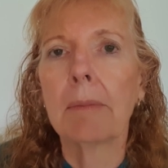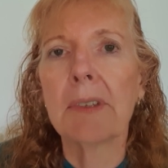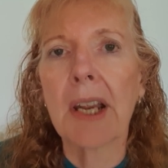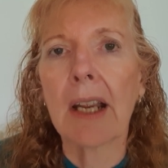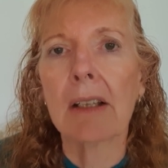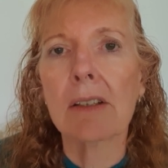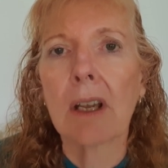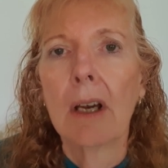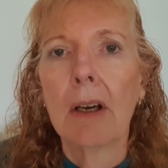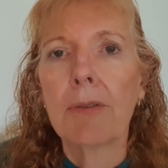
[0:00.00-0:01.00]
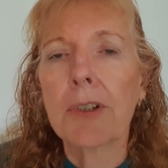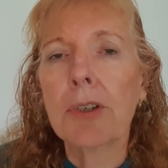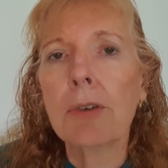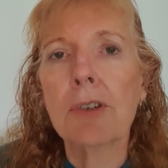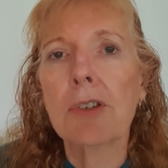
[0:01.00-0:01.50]
dance for
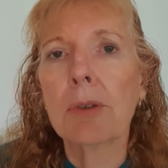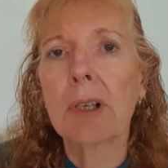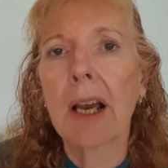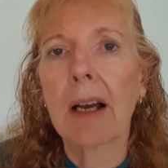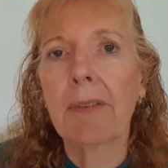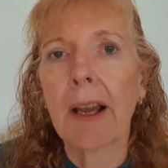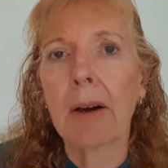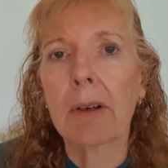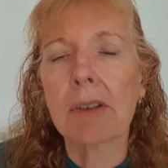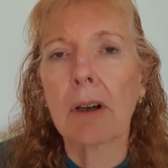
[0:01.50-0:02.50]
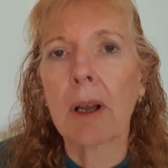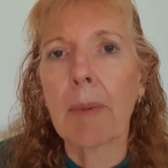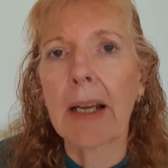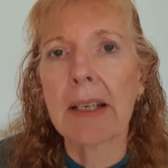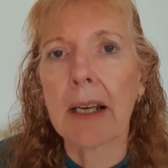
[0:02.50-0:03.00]
2 to 2.5 hours on a
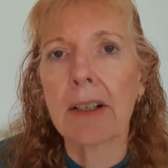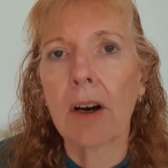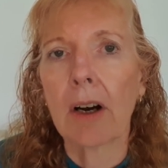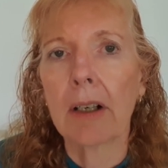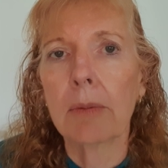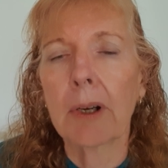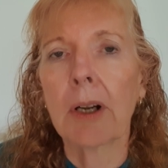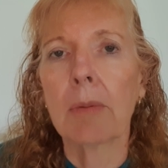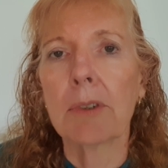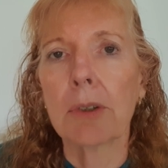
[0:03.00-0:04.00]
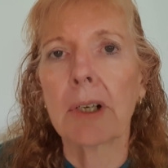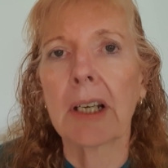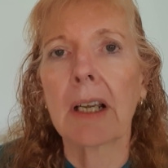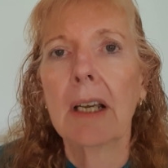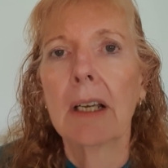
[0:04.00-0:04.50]
Monday night when I'm
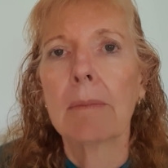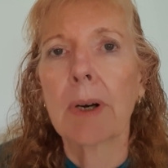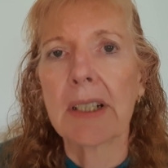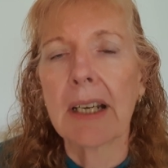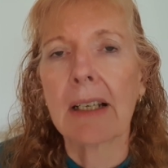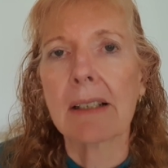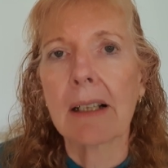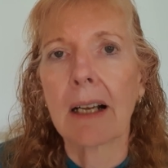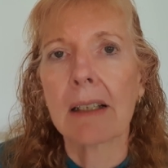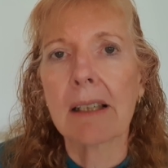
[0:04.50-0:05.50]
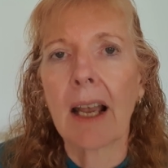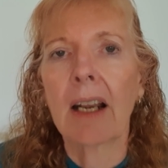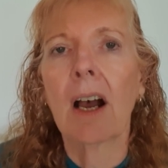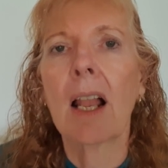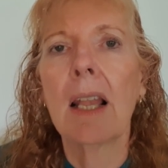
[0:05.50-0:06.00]
doing my dance class, and
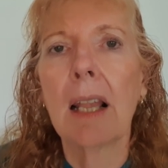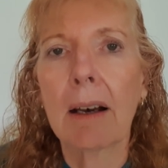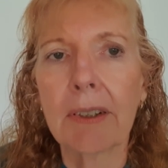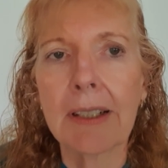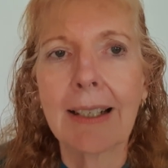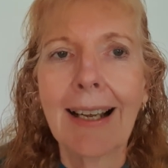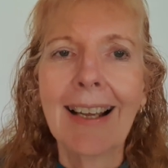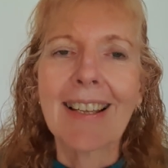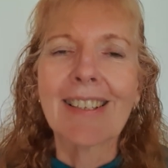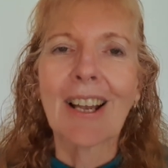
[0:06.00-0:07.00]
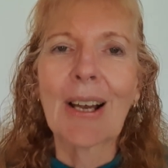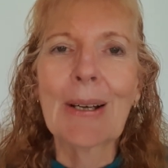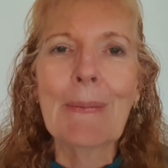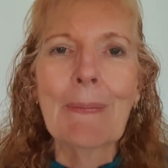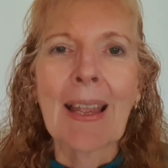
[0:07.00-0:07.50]
I love it.
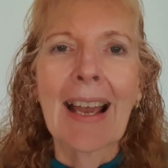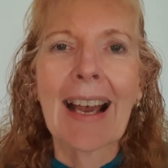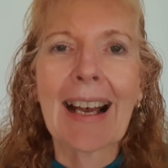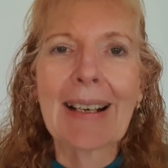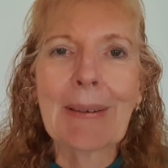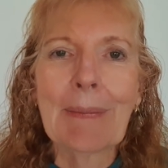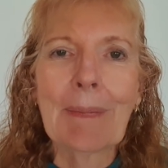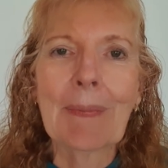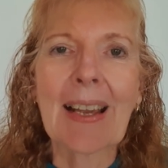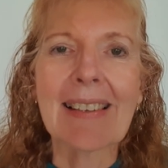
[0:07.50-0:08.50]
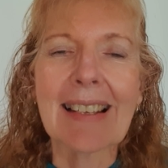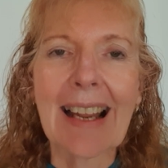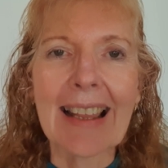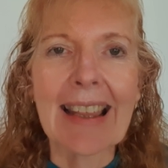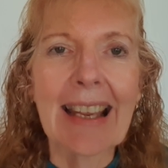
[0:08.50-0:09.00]
So that's
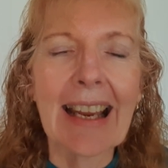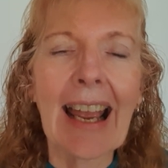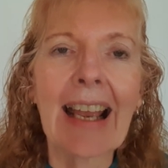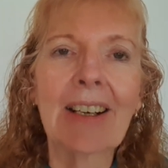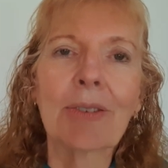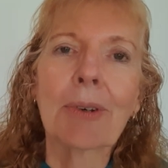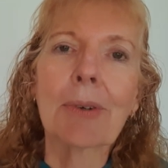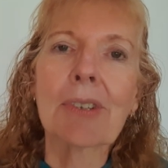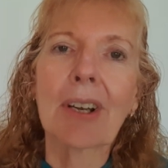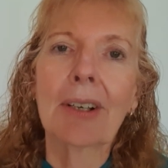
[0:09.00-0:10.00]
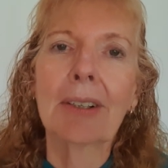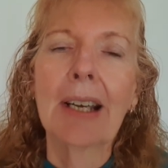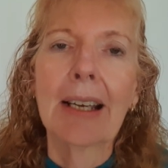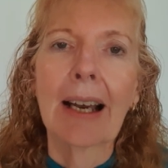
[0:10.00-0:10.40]
another thing. And I've also